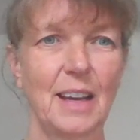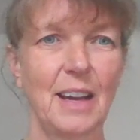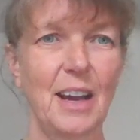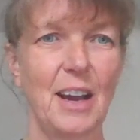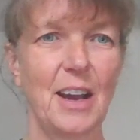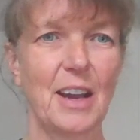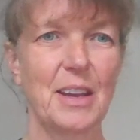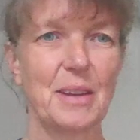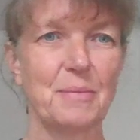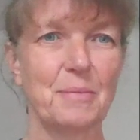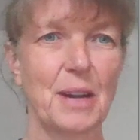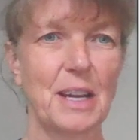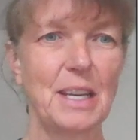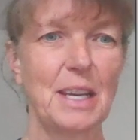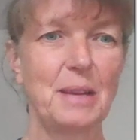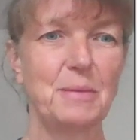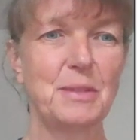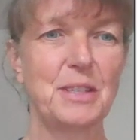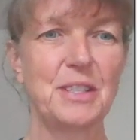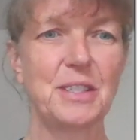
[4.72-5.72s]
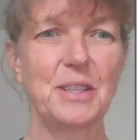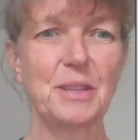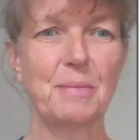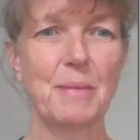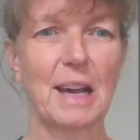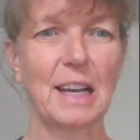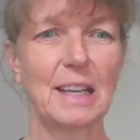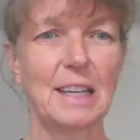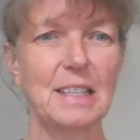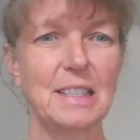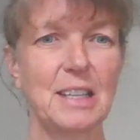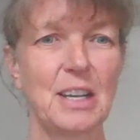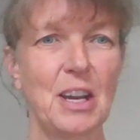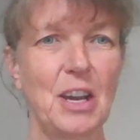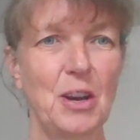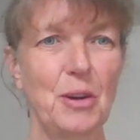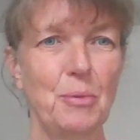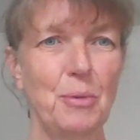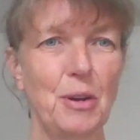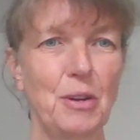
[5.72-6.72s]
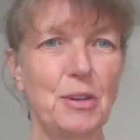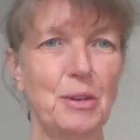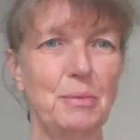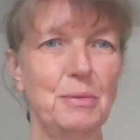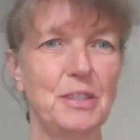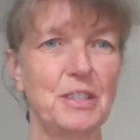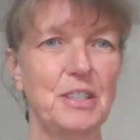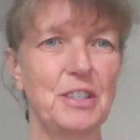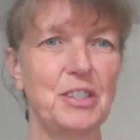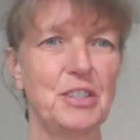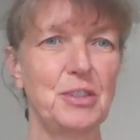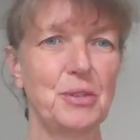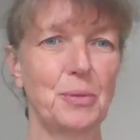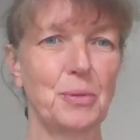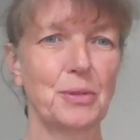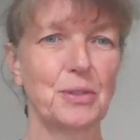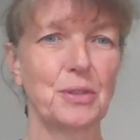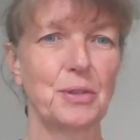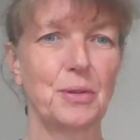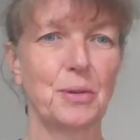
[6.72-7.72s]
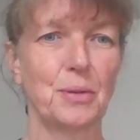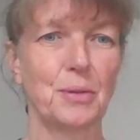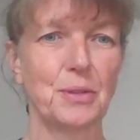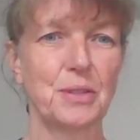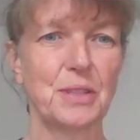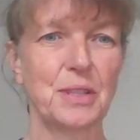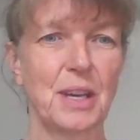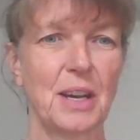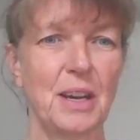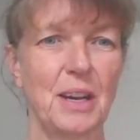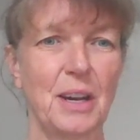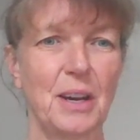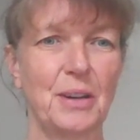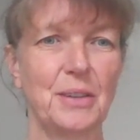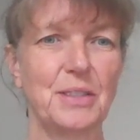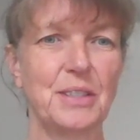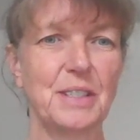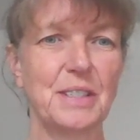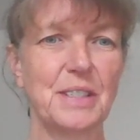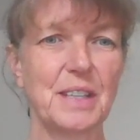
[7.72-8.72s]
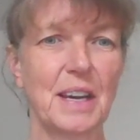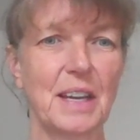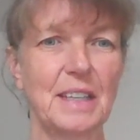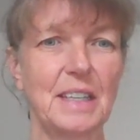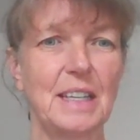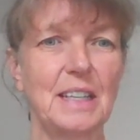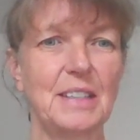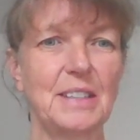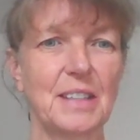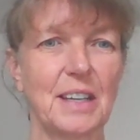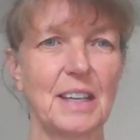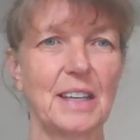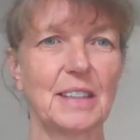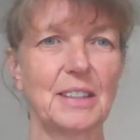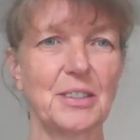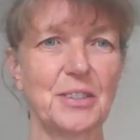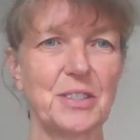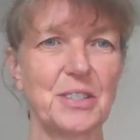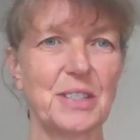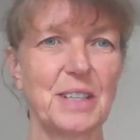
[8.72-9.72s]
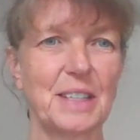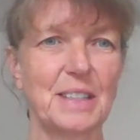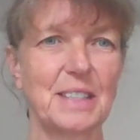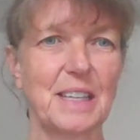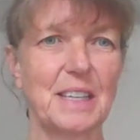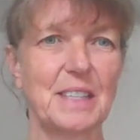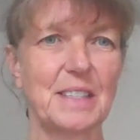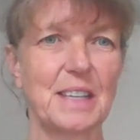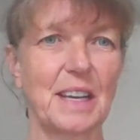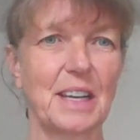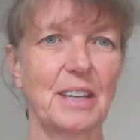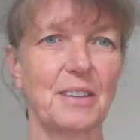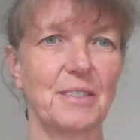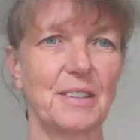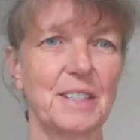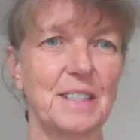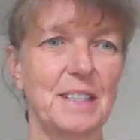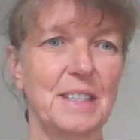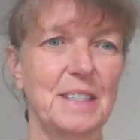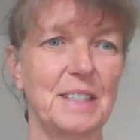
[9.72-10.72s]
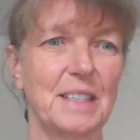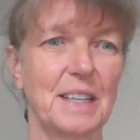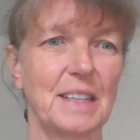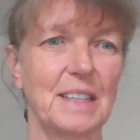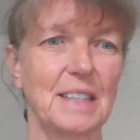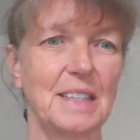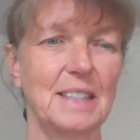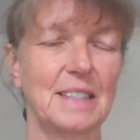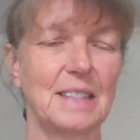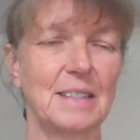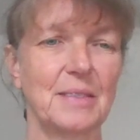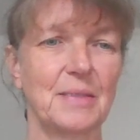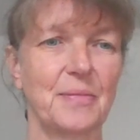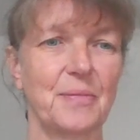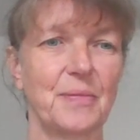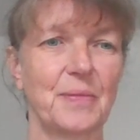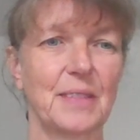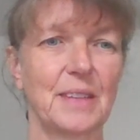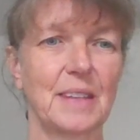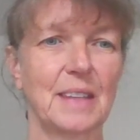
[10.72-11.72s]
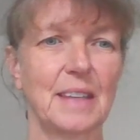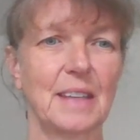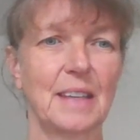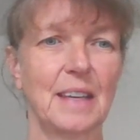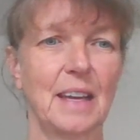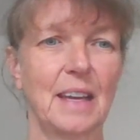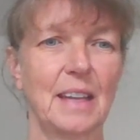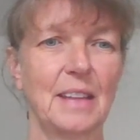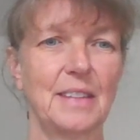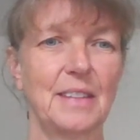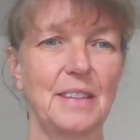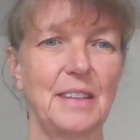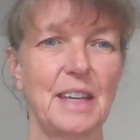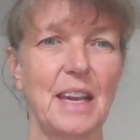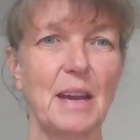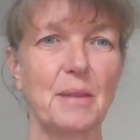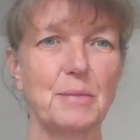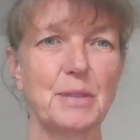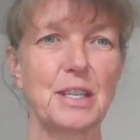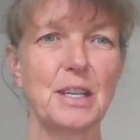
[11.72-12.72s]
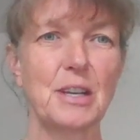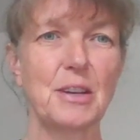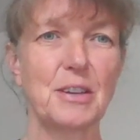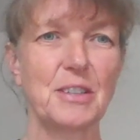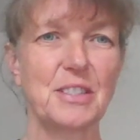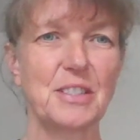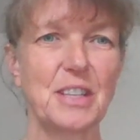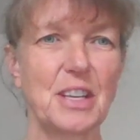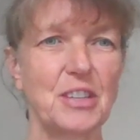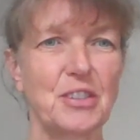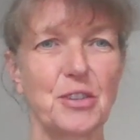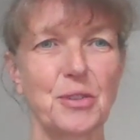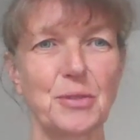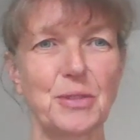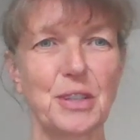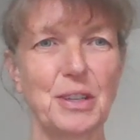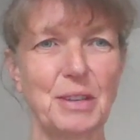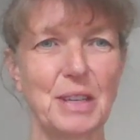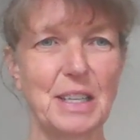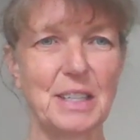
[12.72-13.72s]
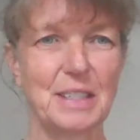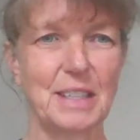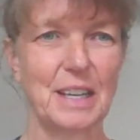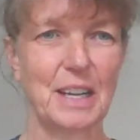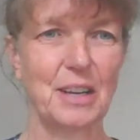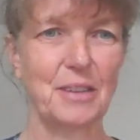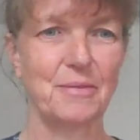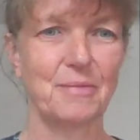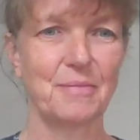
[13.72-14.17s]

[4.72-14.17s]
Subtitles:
Hi, my name's Sue Mallet. Welcome to this short course on designing diagnostic test accuracy studies. The absolute essentials you need to know.